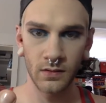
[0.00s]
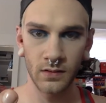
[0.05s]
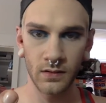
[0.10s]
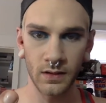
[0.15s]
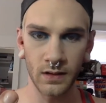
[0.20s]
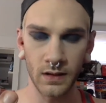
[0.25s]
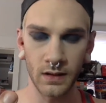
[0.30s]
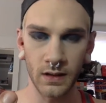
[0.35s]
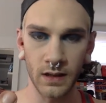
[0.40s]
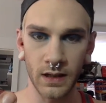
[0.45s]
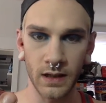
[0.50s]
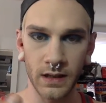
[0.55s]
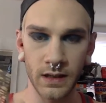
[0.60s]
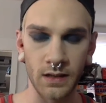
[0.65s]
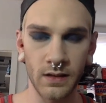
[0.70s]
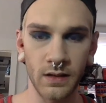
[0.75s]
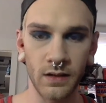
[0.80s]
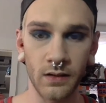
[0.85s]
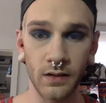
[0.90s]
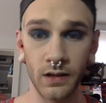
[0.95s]
it's a lot
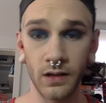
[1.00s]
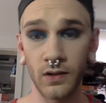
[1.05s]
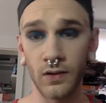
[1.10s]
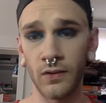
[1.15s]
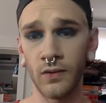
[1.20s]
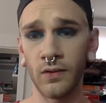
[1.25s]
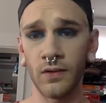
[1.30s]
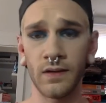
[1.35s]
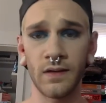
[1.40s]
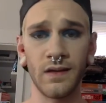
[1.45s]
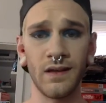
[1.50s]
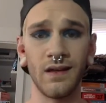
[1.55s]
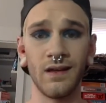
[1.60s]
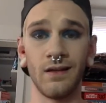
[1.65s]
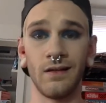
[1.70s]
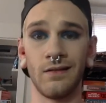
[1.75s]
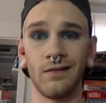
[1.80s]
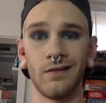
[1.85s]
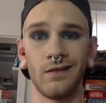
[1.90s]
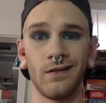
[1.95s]
easier to use
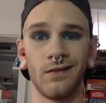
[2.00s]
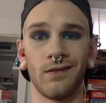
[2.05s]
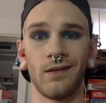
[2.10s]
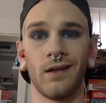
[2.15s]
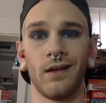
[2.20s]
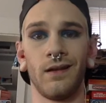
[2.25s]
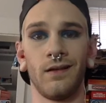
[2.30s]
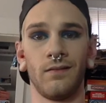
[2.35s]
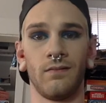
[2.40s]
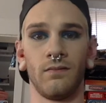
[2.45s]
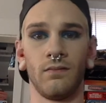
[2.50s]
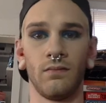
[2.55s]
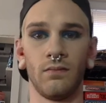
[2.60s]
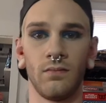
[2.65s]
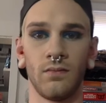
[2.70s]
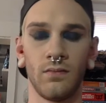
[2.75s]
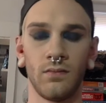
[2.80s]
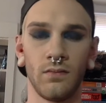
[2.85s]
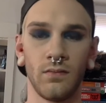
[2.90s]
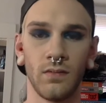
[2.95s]
than just like
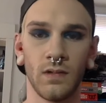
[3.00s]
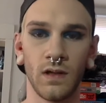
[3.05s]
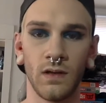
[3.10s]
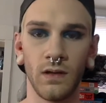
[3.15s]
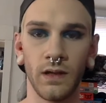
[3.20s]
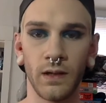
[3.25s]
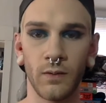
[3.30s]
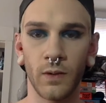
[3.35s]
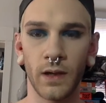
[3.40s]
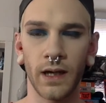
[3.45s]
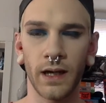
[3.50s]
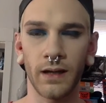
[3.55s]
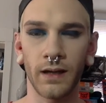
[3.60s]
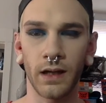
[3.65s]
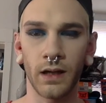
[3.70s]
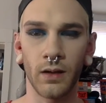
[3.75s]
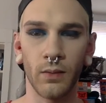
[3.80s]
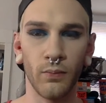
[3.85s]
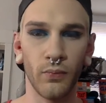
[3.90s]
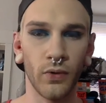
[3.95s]
a liquid
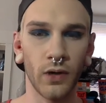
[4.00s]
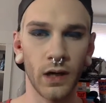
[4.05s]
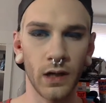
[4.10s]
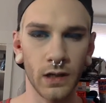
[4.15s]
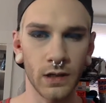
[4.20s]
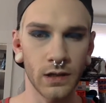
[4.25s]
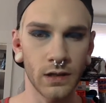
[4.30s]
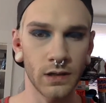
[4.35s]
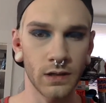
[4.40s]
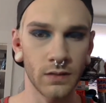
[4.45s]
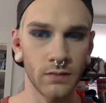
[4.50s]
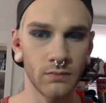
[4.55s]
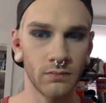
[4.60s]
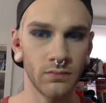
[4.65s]
eyeliner brush.